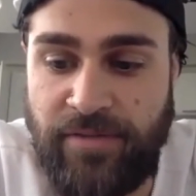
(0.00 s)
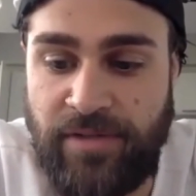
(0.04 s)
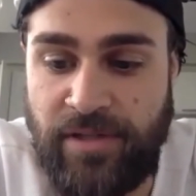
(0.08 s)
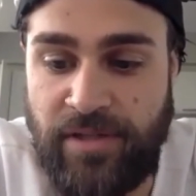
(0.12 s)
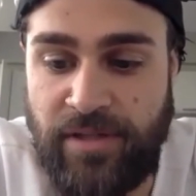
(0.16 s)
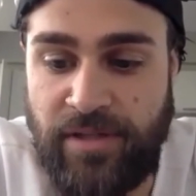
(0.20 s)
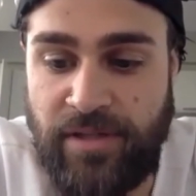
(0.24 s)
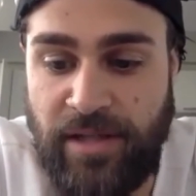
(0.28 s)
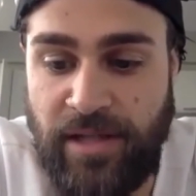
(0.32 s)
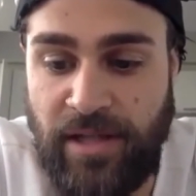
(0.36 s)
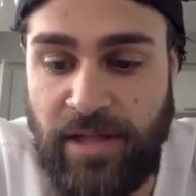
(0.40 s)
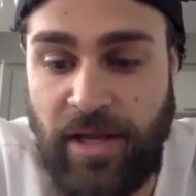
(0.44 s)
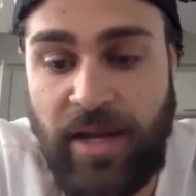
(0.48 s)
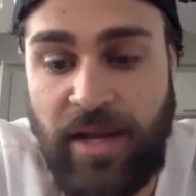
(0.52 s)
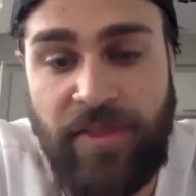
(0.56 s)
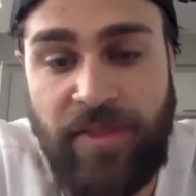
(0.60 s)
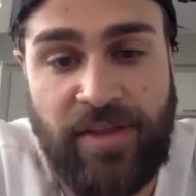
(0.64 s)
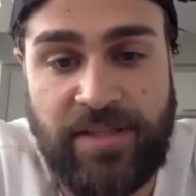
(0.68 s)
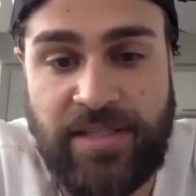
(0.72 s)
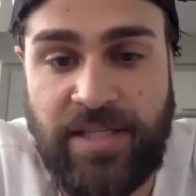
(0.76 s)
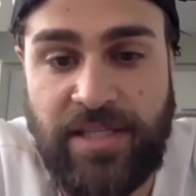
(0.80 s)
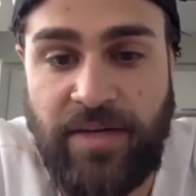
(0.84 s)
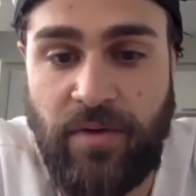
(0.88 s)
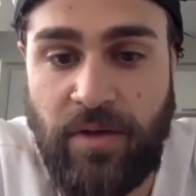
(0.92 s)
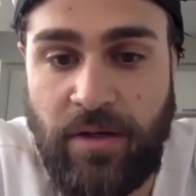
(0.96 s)
A lot of
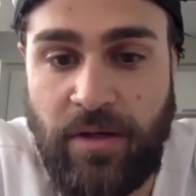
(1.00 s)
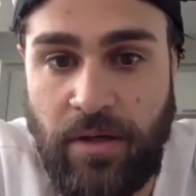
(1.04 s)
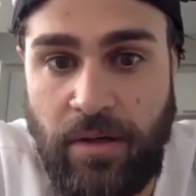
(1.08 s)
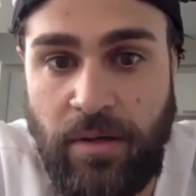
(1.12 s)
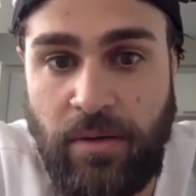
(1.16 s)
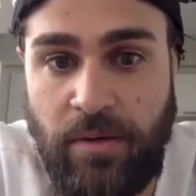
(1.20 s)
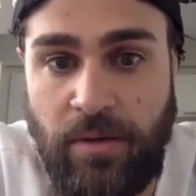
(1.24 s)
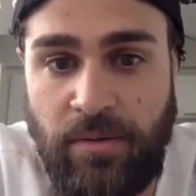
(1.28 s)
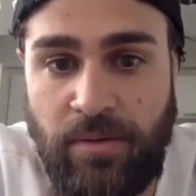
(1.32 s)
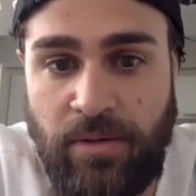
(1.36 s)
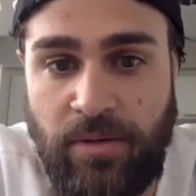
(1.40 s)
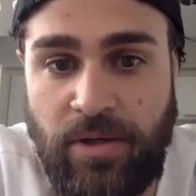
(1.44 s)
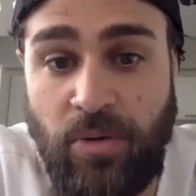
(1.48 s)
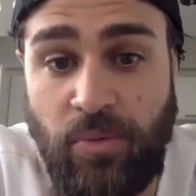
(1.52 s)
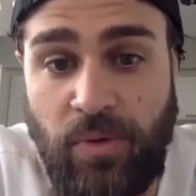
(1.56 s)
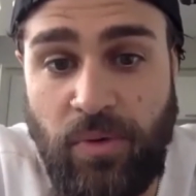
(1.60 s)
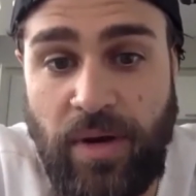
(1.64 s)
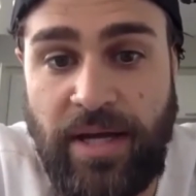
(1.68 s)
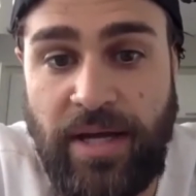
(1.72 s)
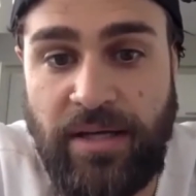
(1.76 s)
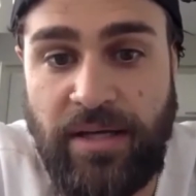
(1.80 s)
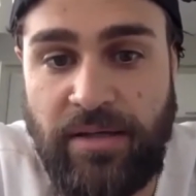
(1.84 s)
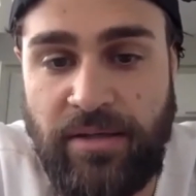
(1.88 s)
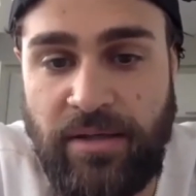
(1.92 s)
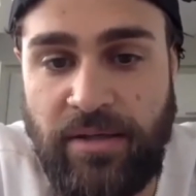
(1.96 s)
things have to go
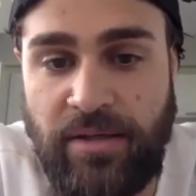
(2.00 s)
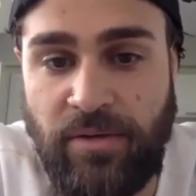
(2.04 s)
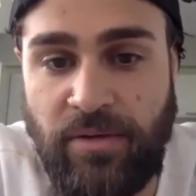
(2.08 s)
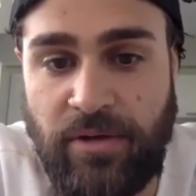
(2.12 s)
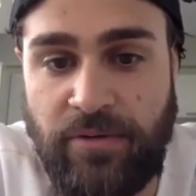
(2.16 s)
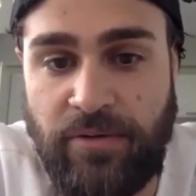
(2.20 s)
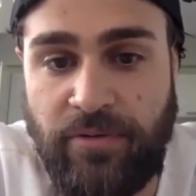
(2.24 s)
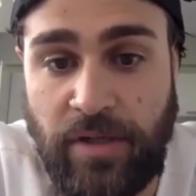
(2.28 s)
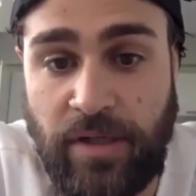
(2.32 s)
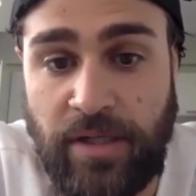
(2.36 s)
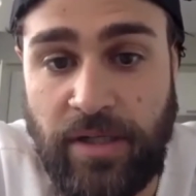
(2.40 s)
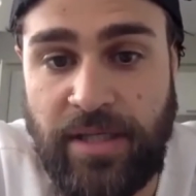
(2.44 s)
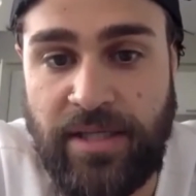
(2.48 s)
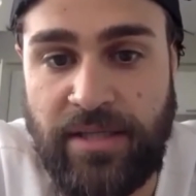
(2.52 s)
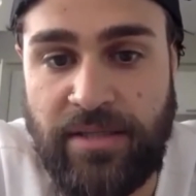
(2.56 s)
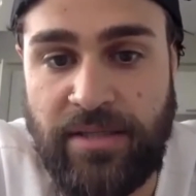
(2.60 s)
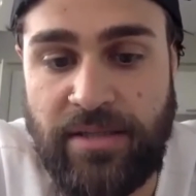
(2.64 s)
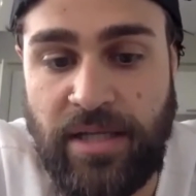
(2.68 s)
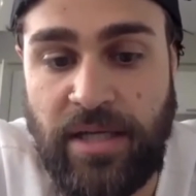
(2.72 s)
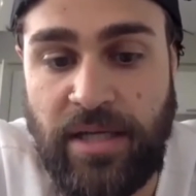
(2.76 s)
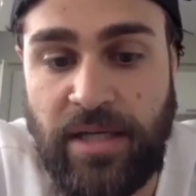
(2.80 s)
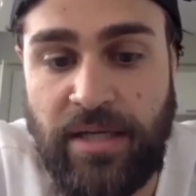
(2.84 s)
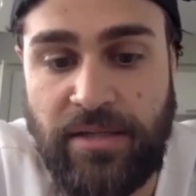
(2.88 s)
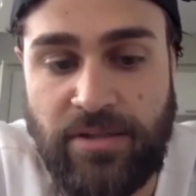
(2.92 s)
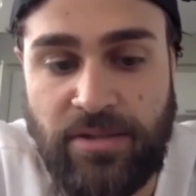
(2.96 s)
right in order for it to get
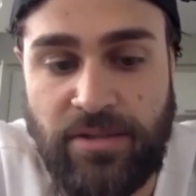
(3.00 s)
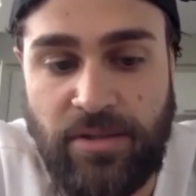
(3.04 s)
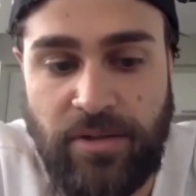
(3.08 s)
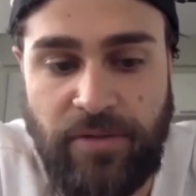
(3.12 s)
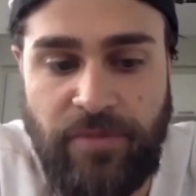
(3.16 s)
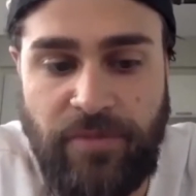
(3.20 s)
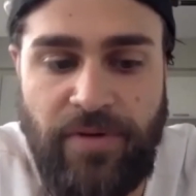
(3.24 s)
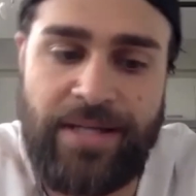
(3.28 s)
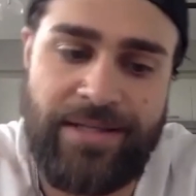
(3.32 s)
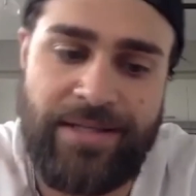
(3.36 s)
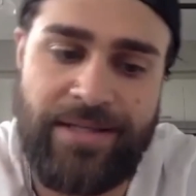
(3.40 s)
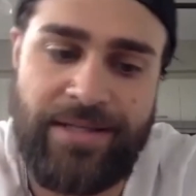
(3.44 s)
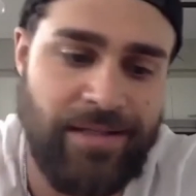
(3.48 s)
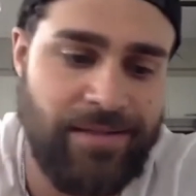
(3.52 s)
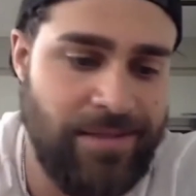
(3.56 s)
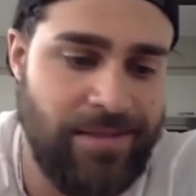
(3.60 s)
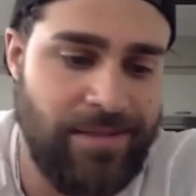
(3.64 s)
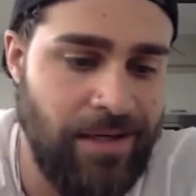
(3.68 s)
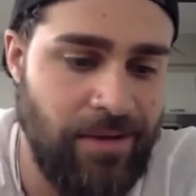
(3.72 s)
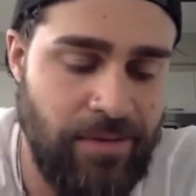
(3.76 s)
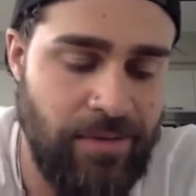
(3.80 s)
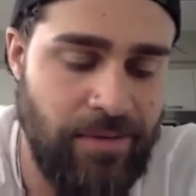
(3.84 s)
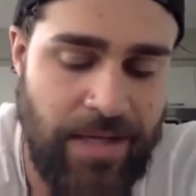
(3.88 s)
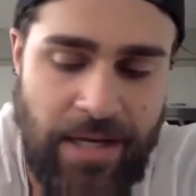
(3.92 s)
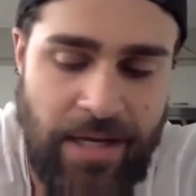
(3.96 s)
done. So the fact that it's
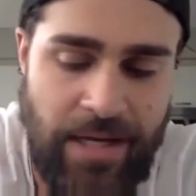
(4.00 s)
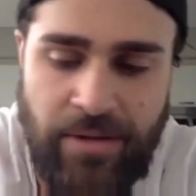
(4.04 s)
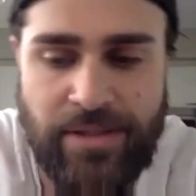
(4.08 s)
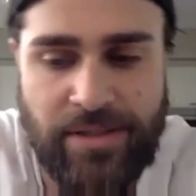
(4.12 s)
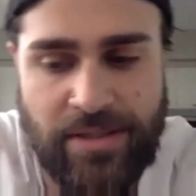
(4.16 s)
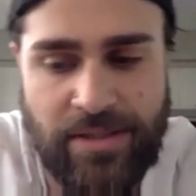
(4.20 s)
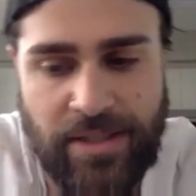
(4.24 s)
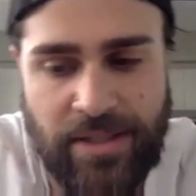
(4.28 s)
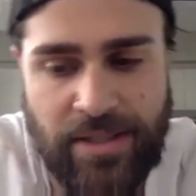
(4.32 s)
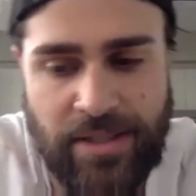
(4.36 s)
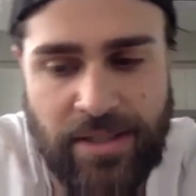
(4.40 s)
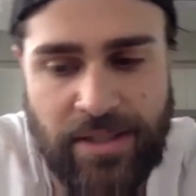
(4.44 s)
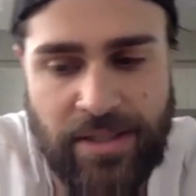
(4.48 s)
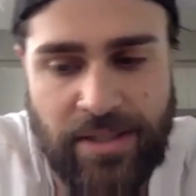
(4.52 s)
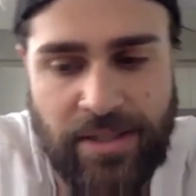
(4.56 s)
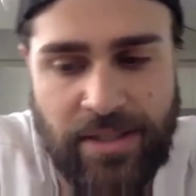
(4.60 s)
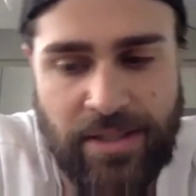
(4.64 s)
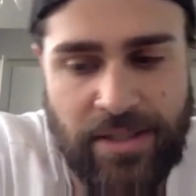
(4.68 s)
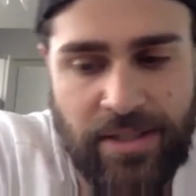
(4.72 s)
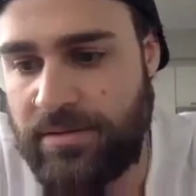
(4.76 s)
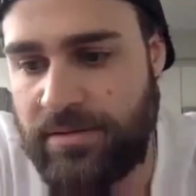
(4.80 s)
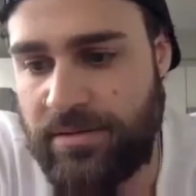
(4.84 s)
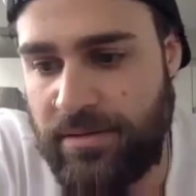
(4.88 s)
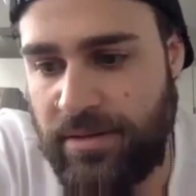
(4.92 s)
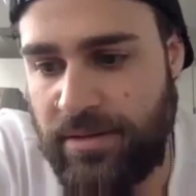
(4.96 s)
out now, it's a
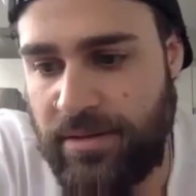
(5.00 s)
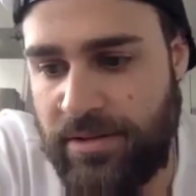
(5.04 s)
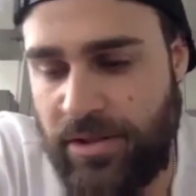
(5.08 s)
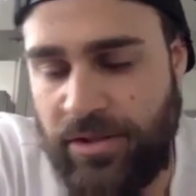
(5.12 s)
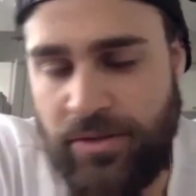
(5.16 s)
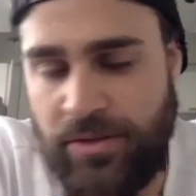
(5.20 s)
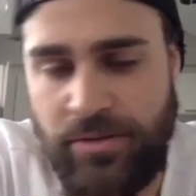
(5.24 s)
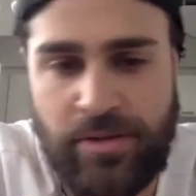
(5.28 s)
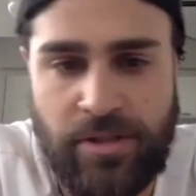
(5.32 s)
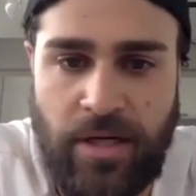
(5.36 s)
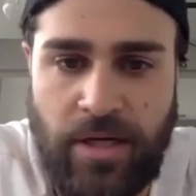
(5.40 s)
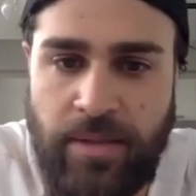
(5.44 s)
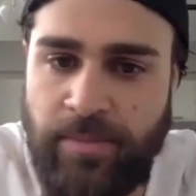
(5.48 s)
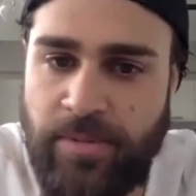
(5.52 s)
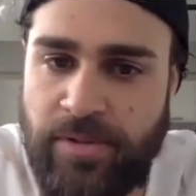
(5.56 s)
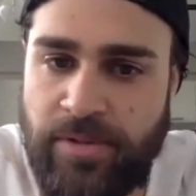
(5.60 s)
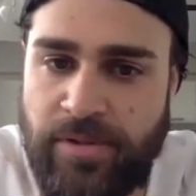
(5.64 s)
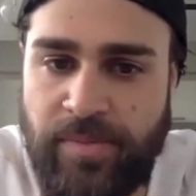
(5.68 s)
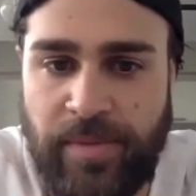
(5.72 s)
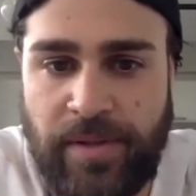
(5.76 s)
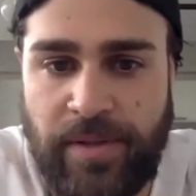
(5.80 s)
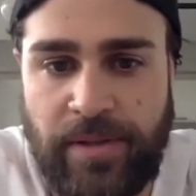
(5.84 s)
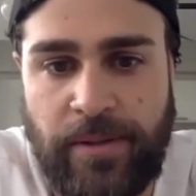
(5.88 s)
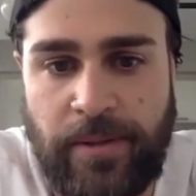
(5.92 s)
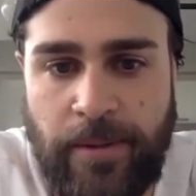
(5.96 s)
huge
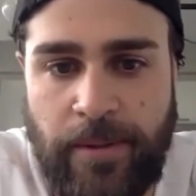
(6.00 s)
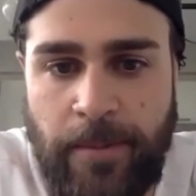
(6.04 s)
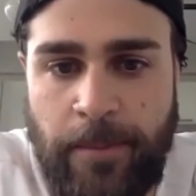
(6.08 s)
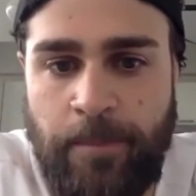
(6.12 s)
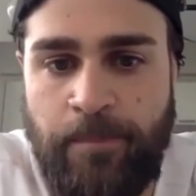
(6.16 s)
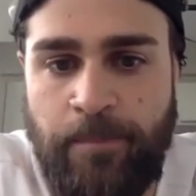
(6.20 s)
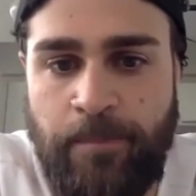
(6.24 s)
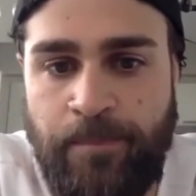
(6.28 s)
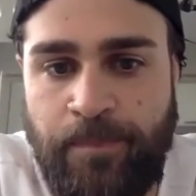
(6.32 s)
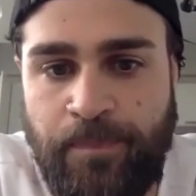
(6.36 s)
accomplishment, you know.